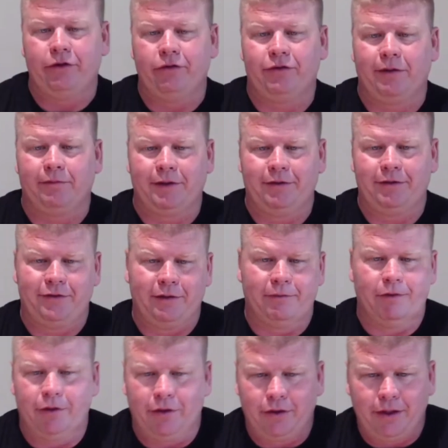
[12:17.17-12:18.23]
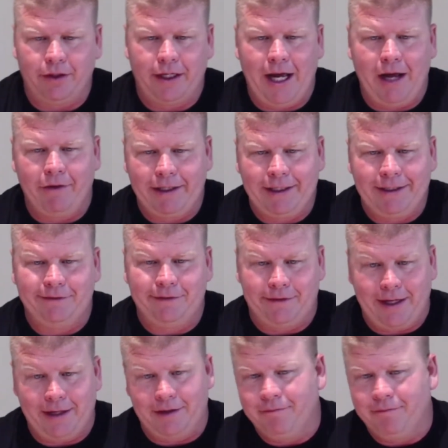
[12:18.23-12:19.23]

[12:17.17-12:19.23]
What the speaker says: something similar and how easy that can